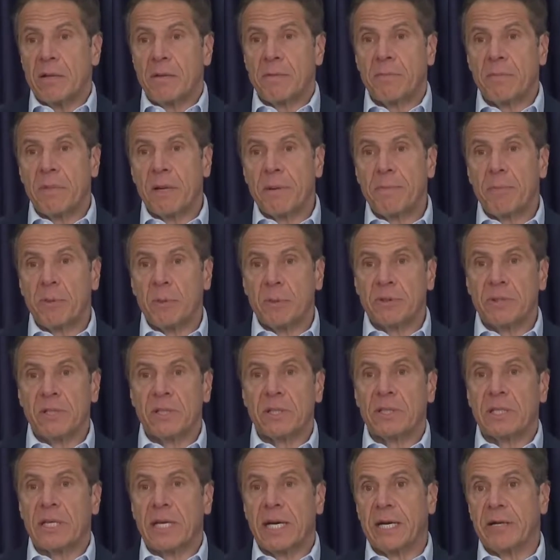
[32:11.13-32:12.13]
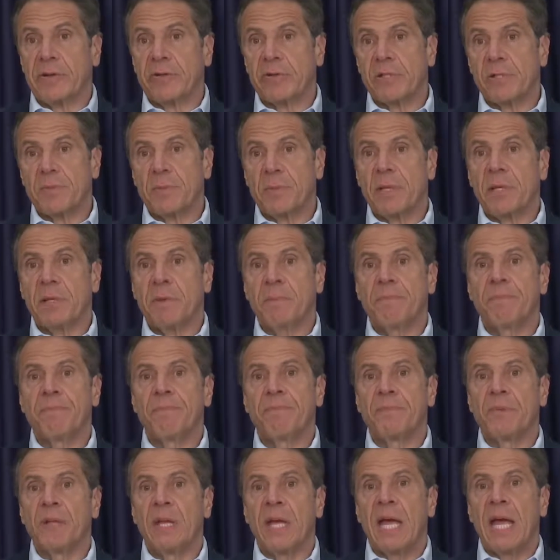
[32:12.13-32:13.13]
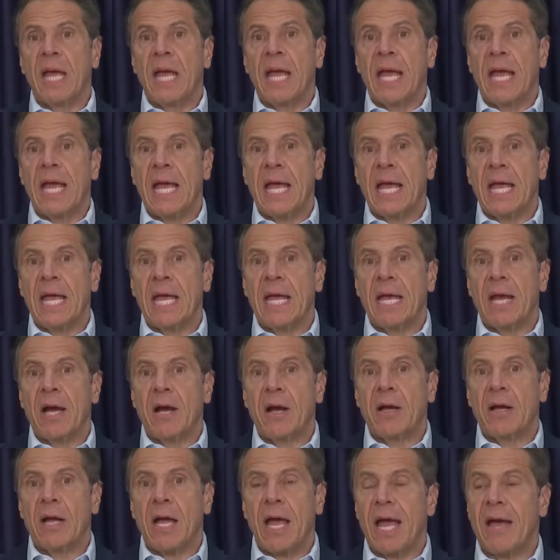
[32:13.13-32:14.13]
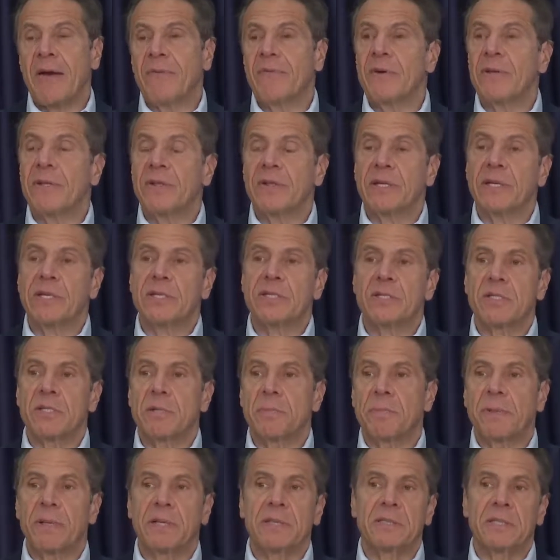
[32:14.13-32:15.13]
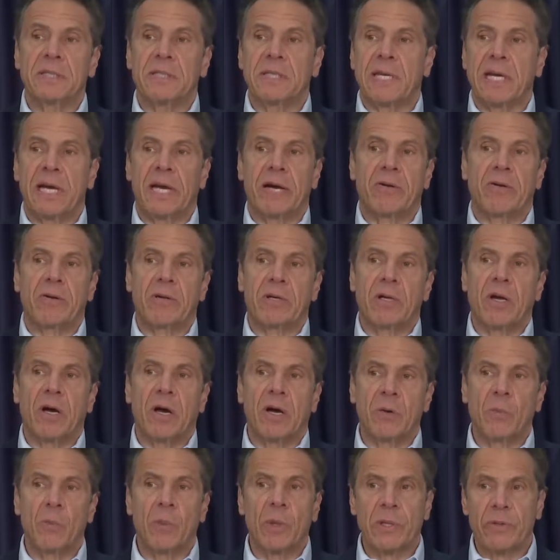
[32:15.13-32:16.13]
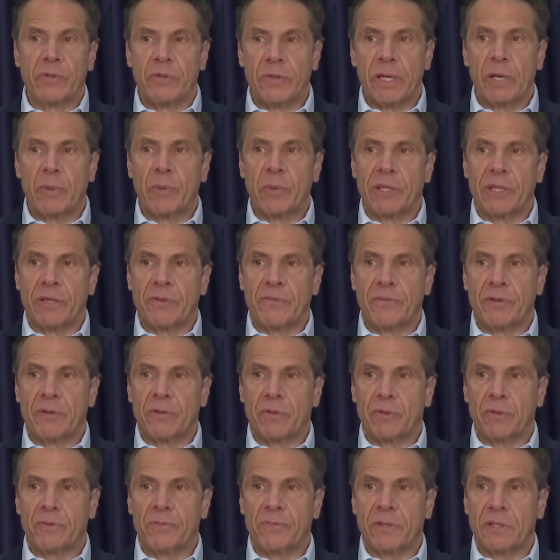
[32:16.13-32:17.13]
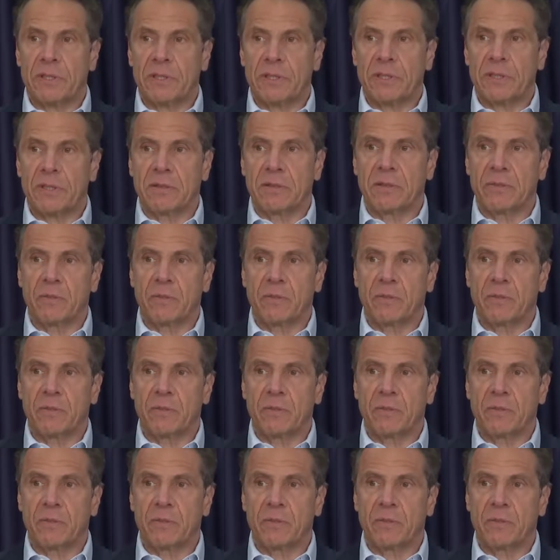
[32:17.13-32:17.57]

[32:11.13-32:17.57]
my point to the congressman, everything is dependent, Carol, on whether or not we get federal funding.